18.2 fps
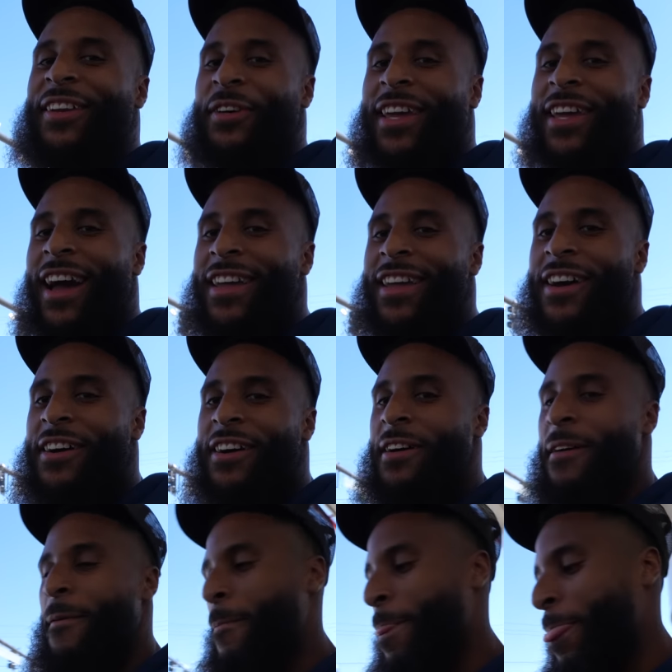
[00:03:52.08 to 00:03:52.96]
no cap,
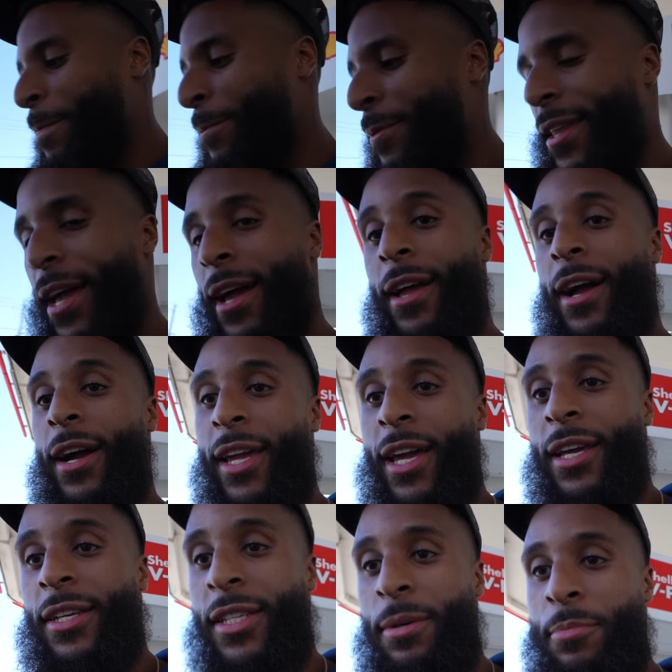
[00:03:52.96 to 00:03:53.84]
y'all. Dang, I
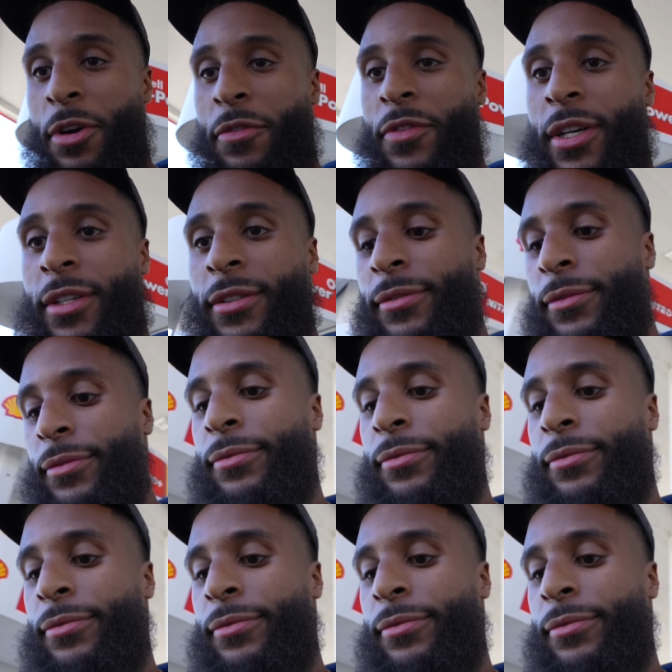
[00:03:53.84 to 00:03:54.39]
can't see me over there.